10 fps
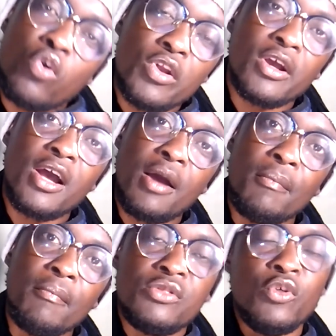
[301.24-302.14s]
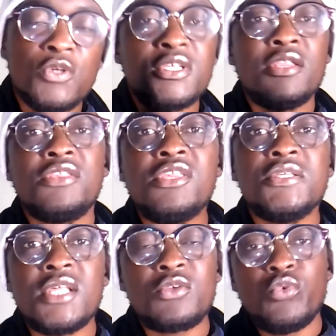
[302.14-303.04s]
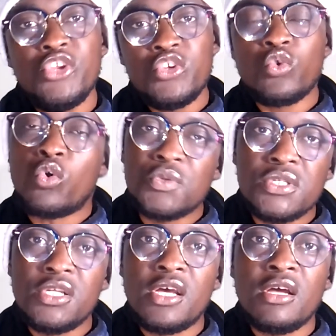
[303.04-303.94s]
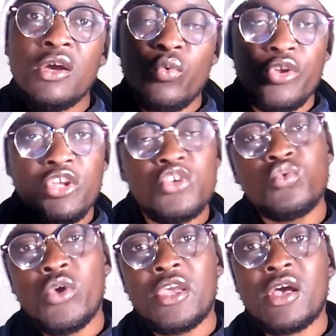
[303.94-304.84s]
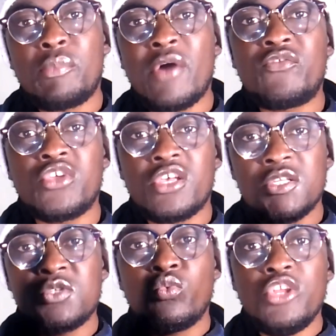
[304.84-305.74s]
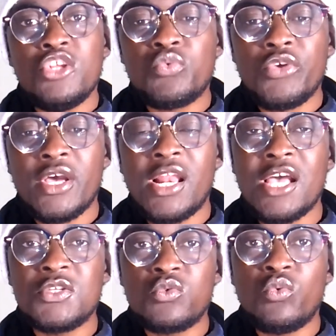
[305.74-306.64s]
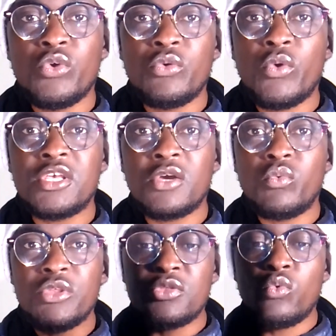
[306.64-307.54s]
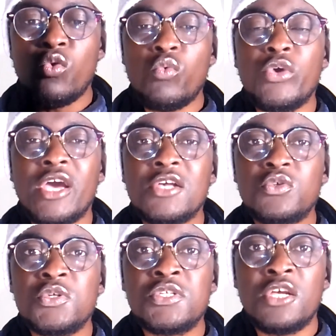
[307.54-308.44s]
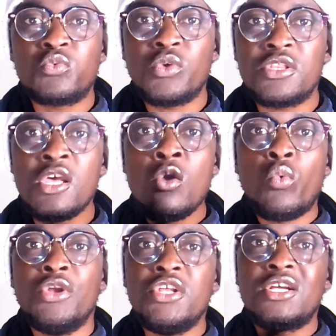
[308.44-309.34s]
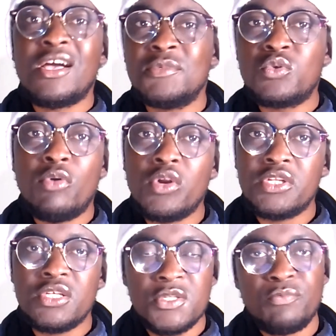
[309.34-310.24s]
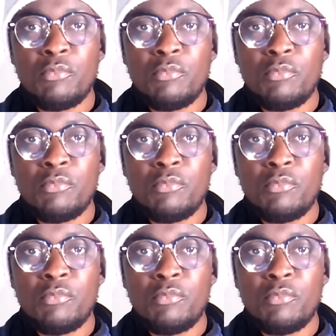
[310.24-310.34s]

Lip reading: going to come. Those are the things that we need to consider. We need to wake up, Africans. We need to realize who we're working with, who we associate with when it comes to politics.